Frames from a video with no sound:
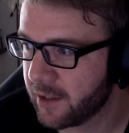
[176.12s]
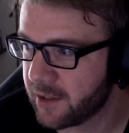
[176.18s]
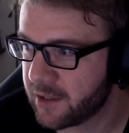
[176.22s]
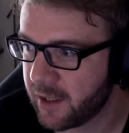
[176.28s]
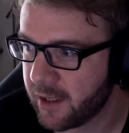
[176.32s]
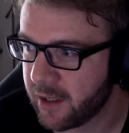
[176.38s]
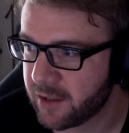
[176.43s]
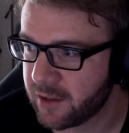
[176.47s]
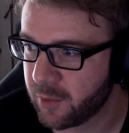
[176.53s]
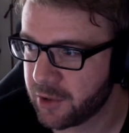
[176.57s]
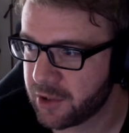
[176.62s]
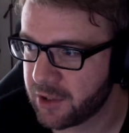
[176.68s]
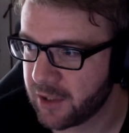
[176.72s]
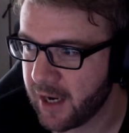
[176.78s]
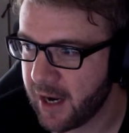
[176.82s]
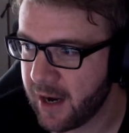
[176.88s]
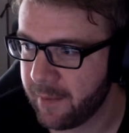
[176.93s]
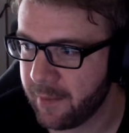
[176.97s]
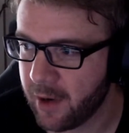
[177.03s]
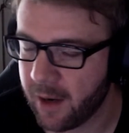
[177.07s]
uh, switch the
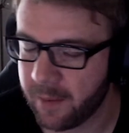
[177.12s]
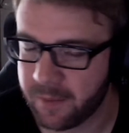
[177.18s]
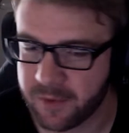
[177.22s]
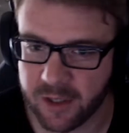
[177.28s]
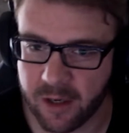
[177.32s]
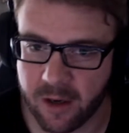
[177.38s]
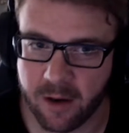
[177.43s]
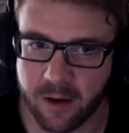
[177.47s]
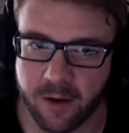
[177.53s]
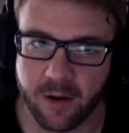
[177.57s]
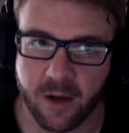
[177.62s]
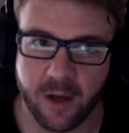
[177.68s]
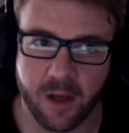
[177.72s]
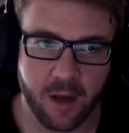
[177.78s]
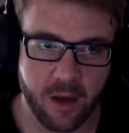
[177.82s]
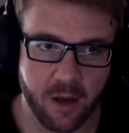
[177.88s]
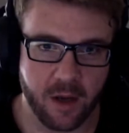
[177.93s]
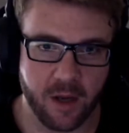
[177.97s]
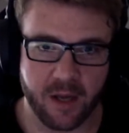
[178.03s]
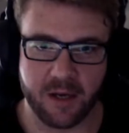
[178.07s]
camera up. So,
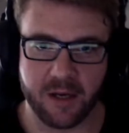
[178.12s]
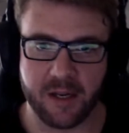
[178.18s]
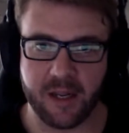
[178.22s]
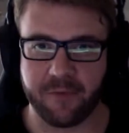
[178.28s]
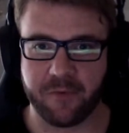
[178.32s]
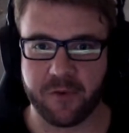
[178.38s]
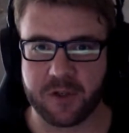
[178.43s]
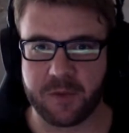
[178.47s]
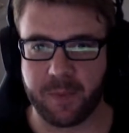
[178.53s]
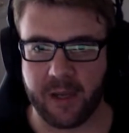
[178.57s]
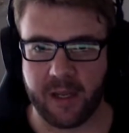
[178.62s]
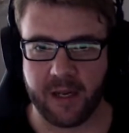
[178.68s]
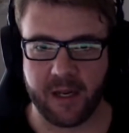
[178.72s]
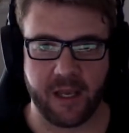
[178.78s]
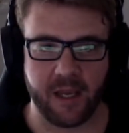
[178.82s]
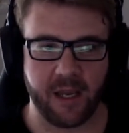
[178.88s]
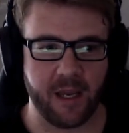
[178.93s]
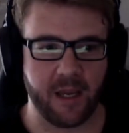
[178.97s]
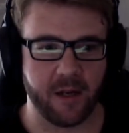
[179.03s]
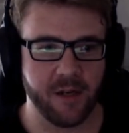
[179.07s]
Need for Speed
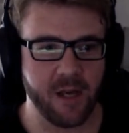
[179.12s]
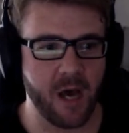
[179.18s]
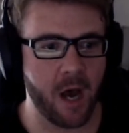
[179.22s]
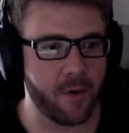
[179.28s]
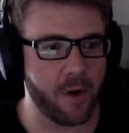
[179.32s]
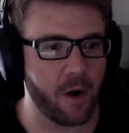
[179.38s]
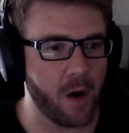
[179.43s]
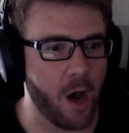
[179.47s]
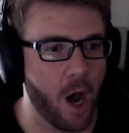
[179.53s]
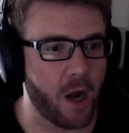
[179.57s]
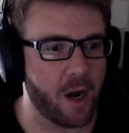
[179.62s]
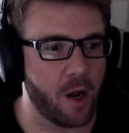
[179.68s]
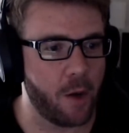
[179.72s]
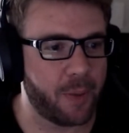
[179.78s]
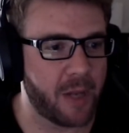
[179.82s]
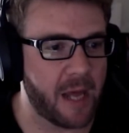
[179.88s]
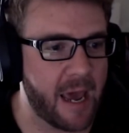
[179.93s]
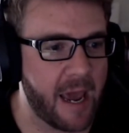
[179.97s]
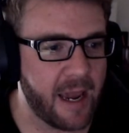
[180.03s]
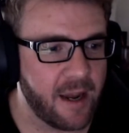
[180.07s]
Heat. No, don't
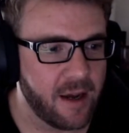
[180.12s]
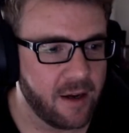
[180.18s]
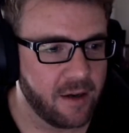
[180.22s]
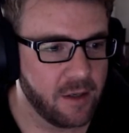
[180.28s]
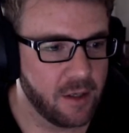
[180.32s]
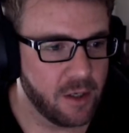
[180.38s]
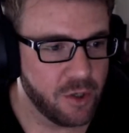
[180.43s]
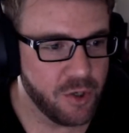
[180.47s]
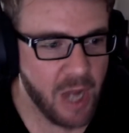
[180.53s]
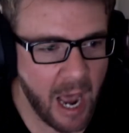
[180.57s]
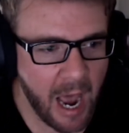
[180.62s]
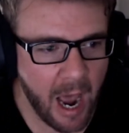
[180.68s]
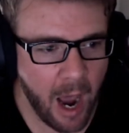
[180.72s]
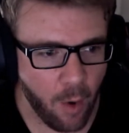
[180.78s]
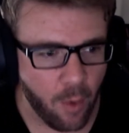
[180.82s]
autoplay. No!